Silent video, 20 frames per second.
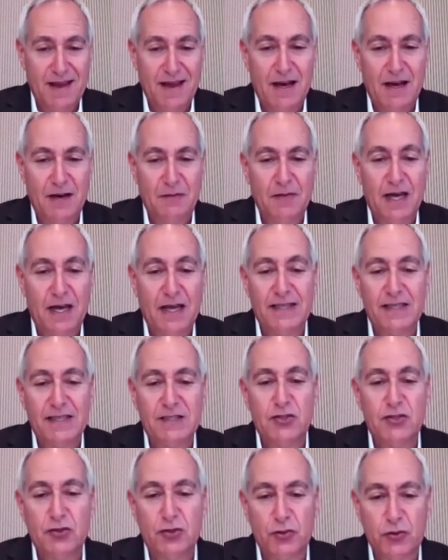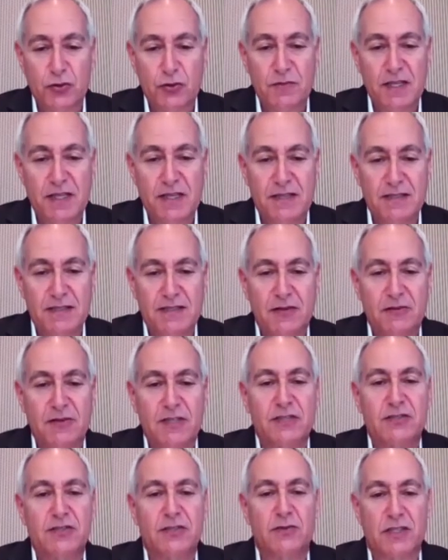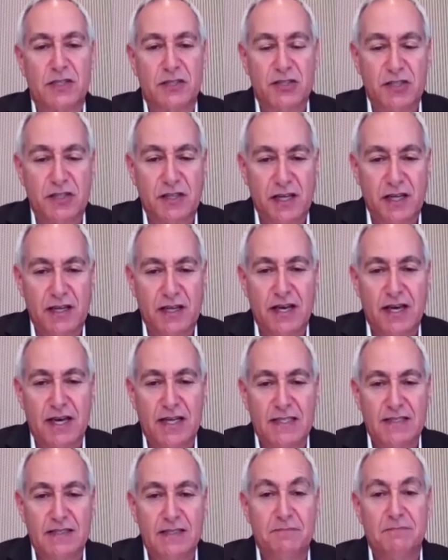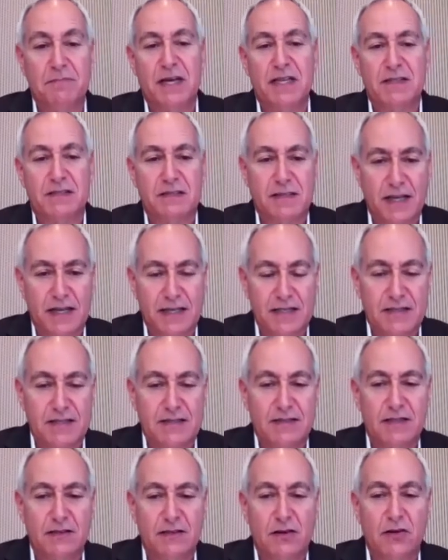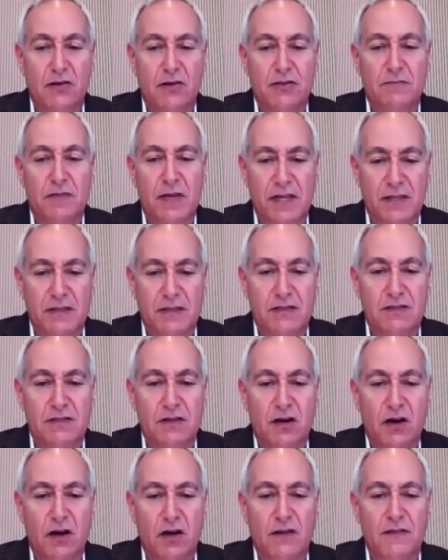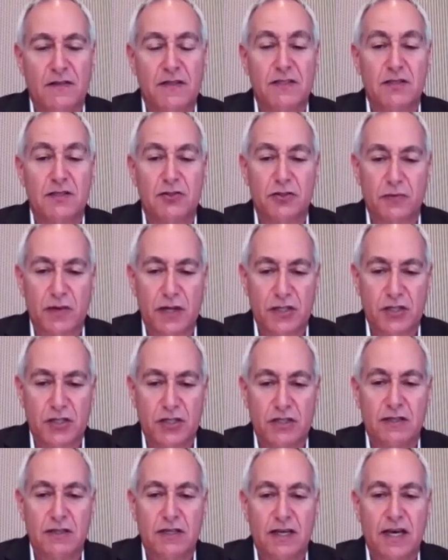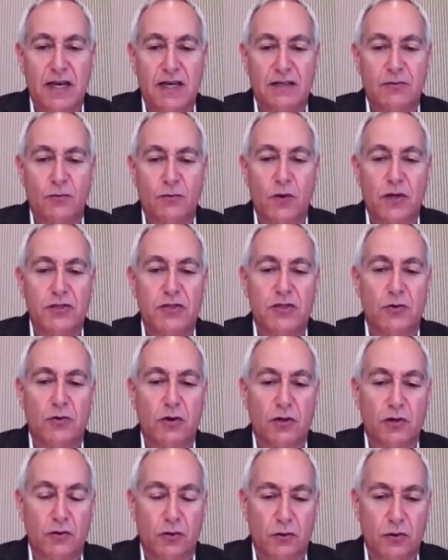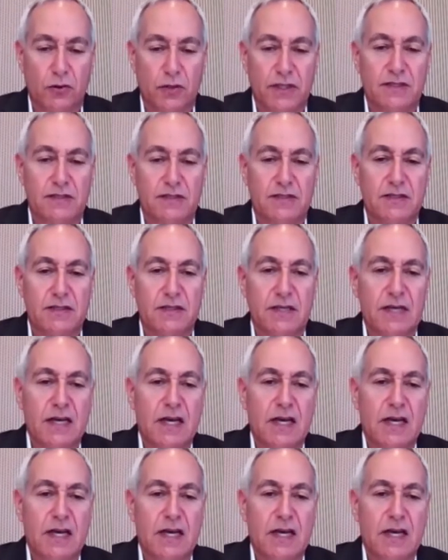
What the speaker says: And that's true because there is no such thing as the best test. It all depends on the situation and what your goal is.